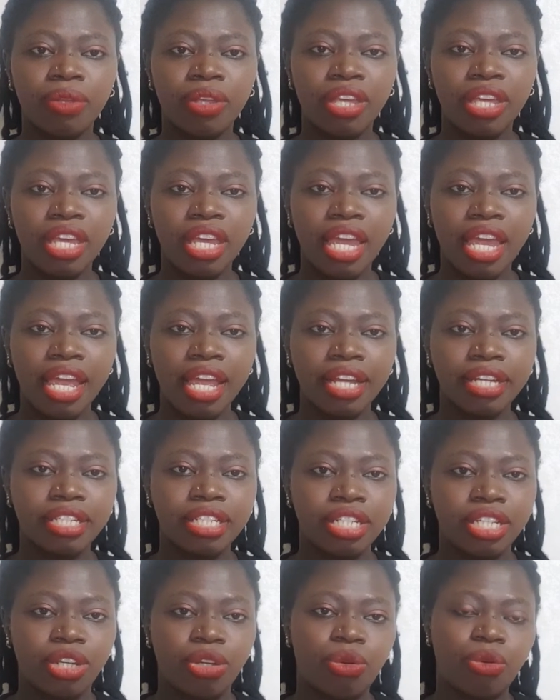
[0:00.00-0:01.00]

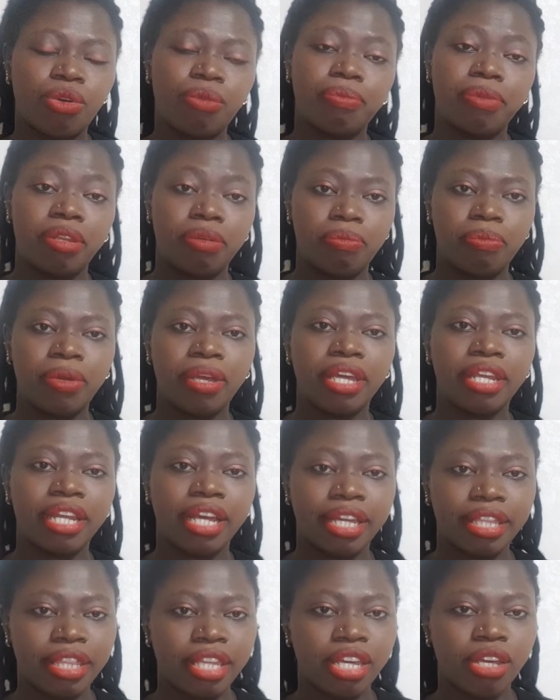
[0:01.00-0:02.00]
E8, you're being paid.
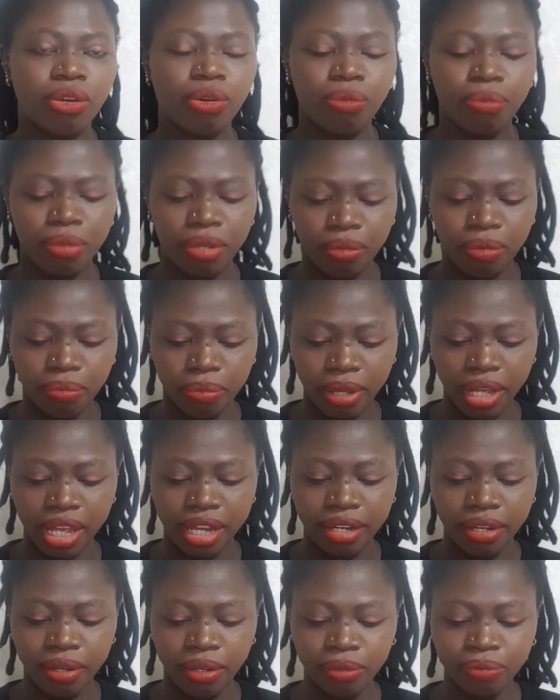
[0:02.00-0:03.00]
I think you're being
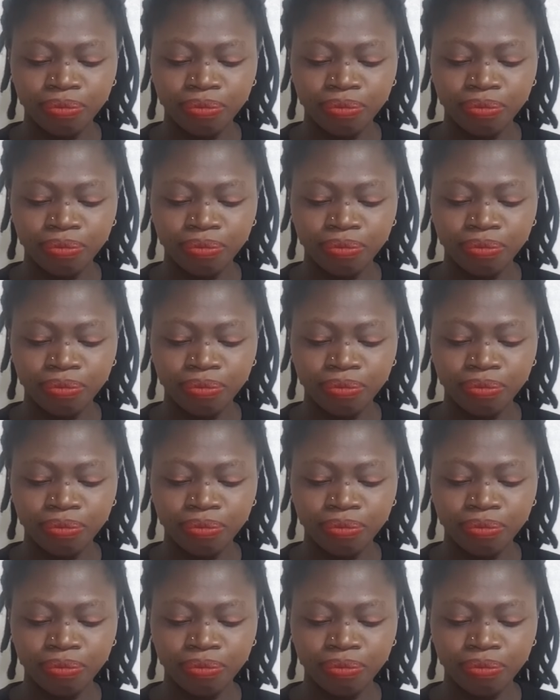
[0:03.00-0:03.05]
paid.